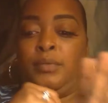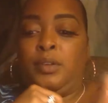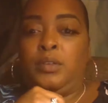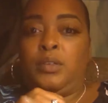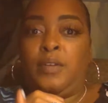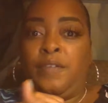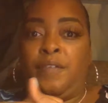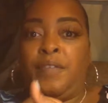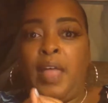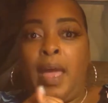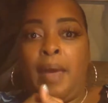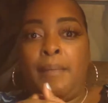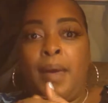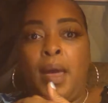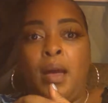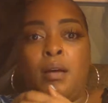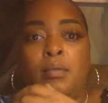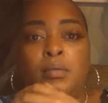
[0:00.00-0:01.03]
there's a fly in
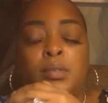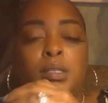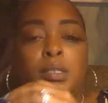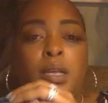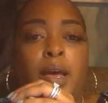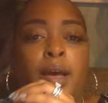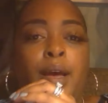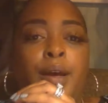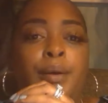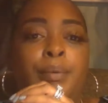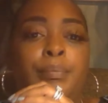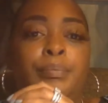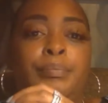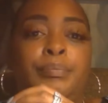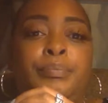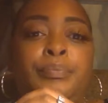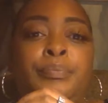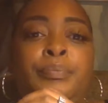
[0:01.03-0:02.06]
my house.
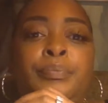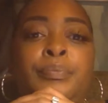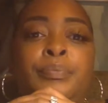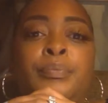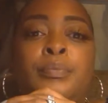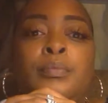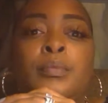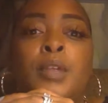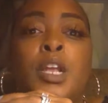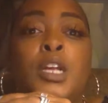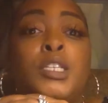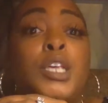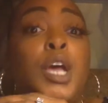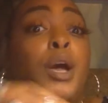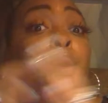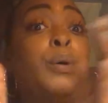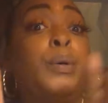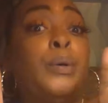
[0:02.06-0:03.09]

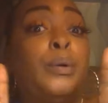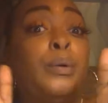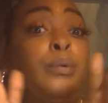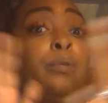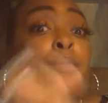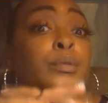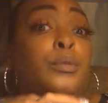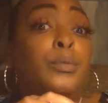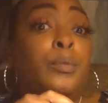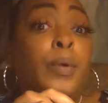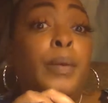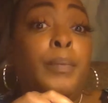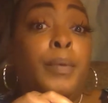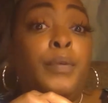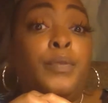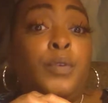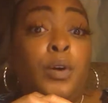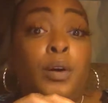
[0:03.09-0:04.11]
So we
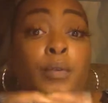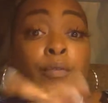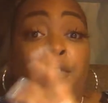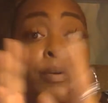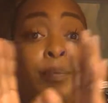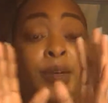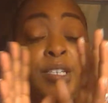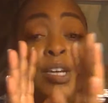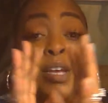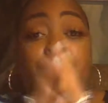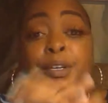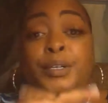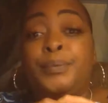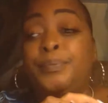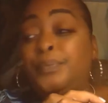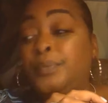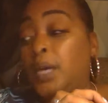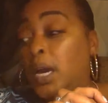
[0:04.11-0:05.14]
moved on from each
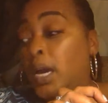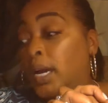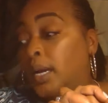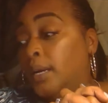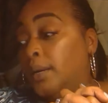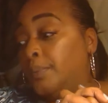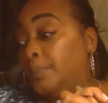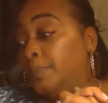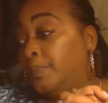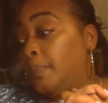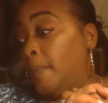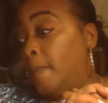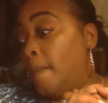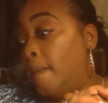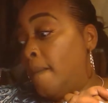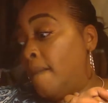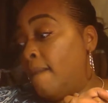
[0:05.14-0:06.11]
other. Then